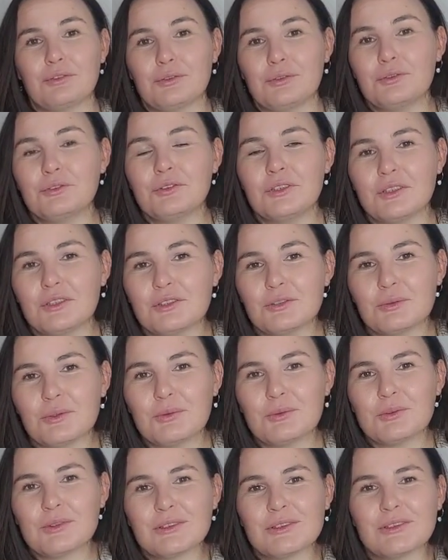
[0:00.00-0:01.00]
Who knows
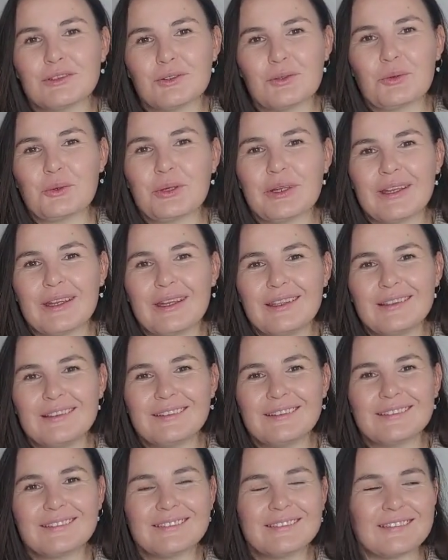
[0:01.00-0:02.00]
when we'll talk again.
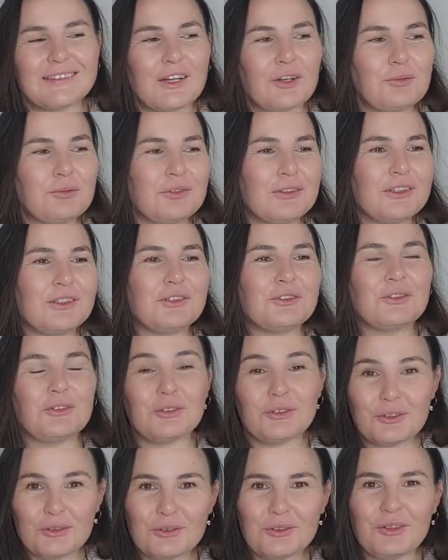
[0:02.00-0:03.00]
Hopefully
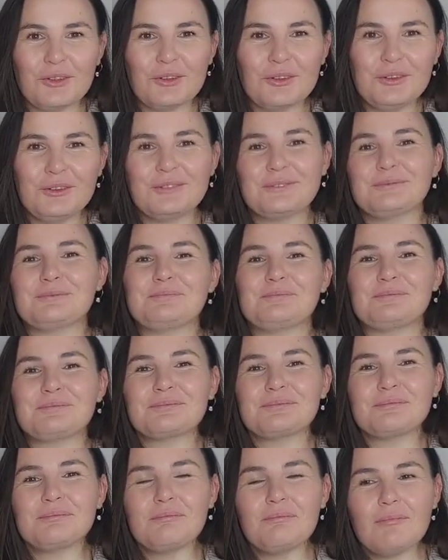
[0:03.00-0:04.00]
not too long.
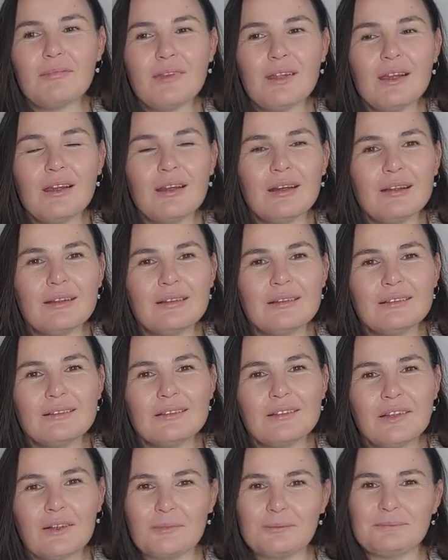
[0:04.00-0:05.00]

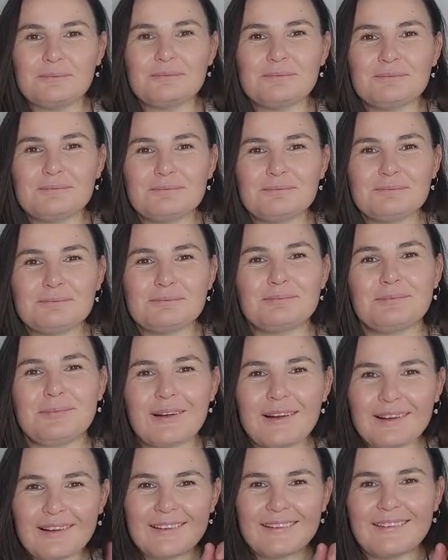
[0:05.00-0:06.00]
And yeah,
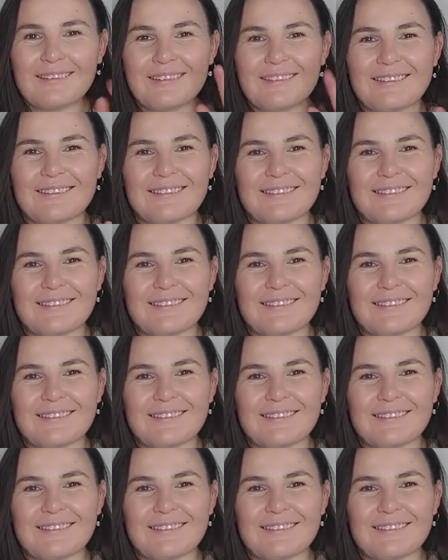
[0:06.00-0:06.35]
bye.